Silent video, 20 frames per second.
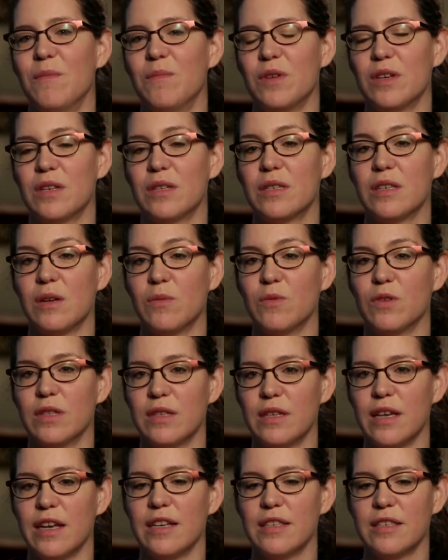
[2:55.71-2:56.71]
because someone
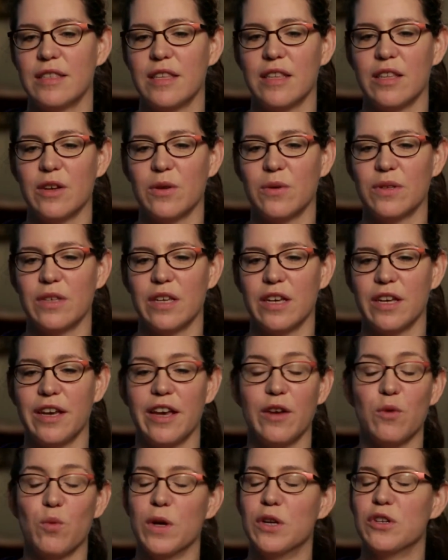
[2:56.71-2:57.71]
says that there was
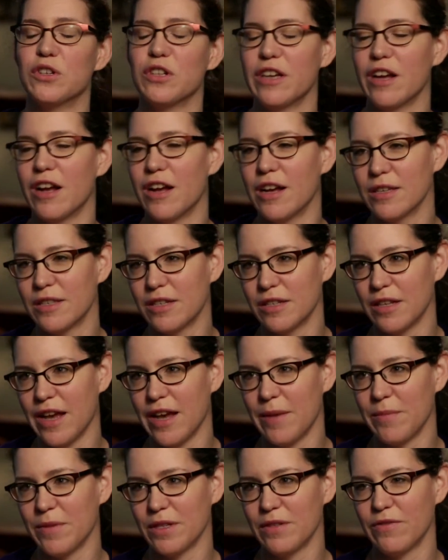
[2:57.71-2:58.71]
a racially hostile
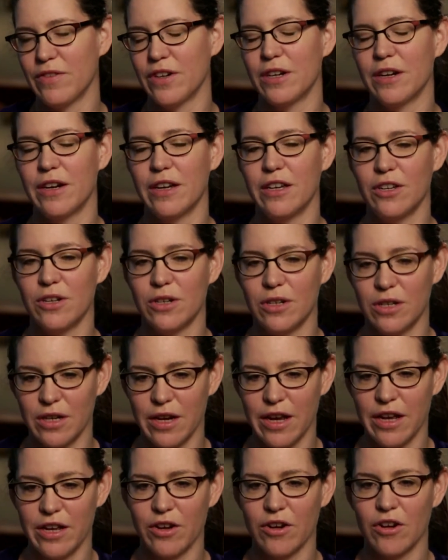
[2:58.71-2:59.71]
atmosphere
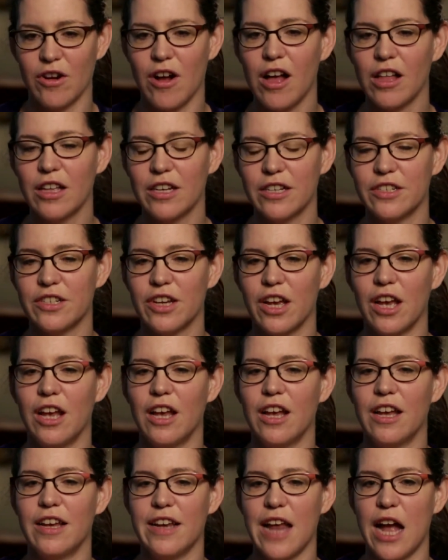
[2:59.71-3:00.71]
at your college,
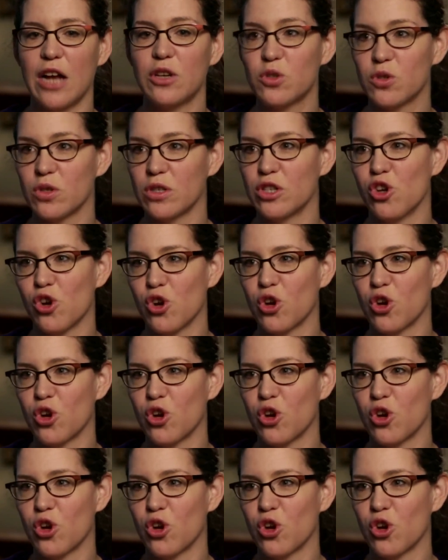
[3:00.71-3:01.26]
naturally